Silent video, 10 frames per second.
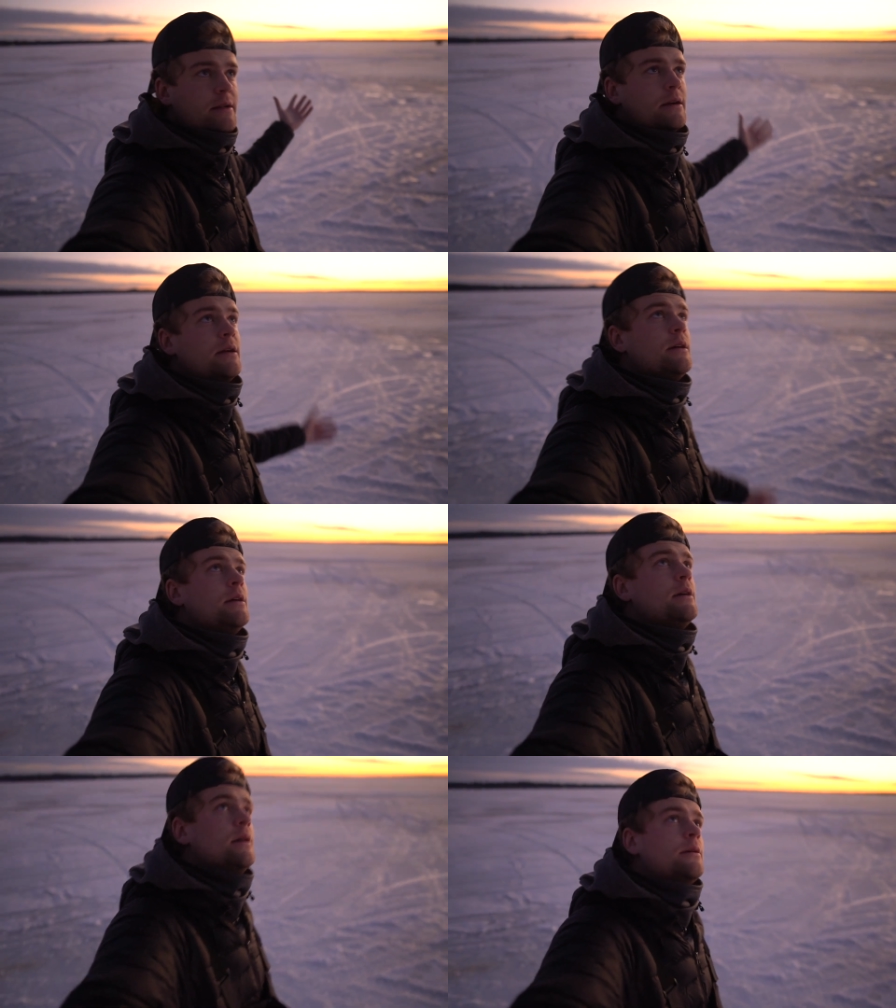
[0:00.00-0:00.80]
here.
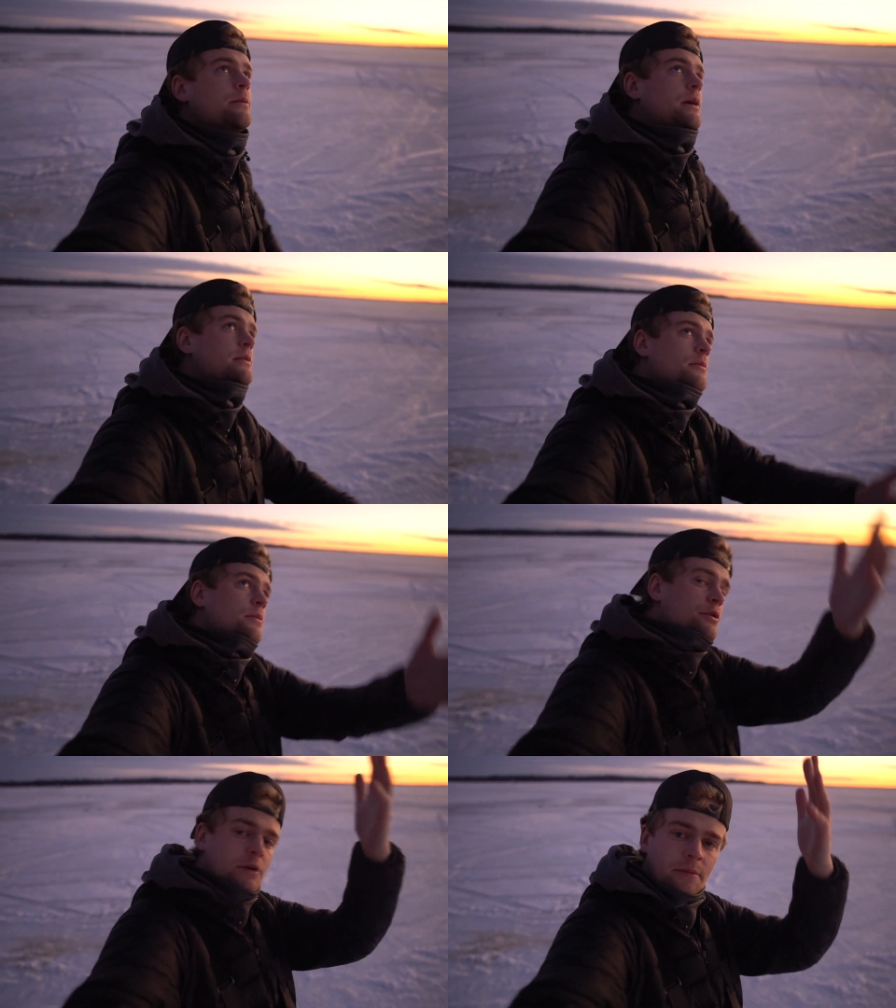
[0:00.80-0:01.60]
We got the
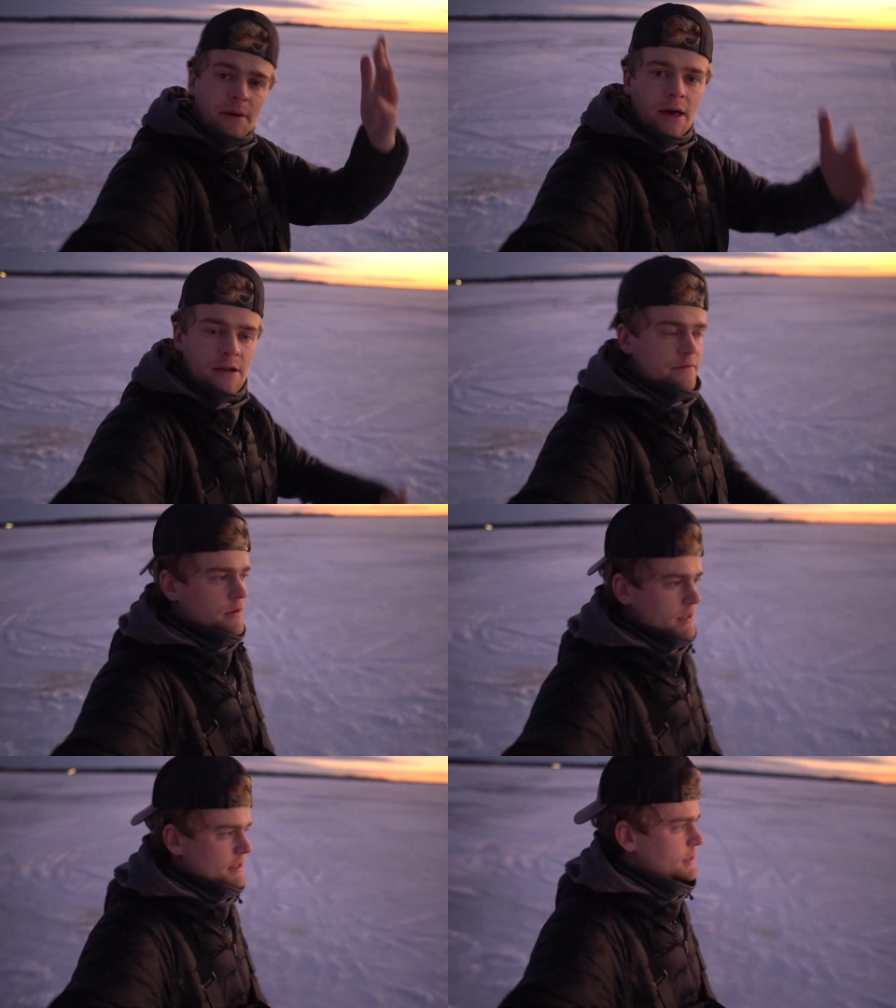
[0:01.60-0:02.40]
moon up ahead of
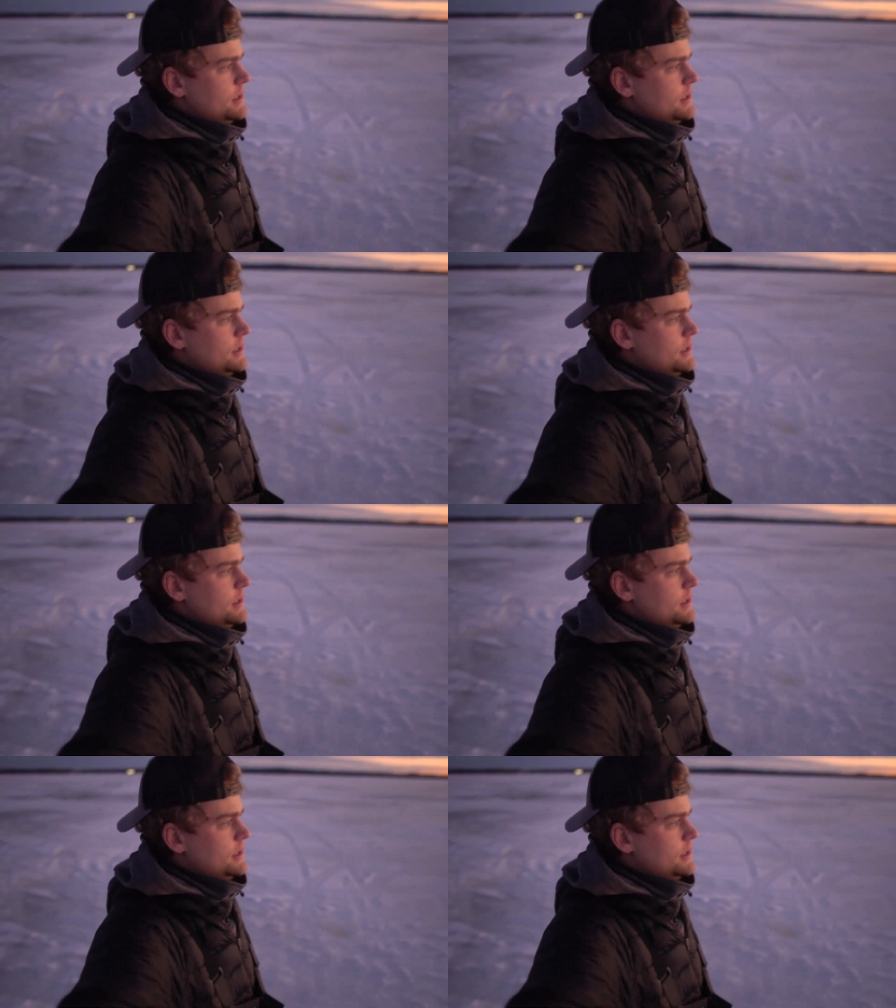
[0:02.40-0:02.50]
us.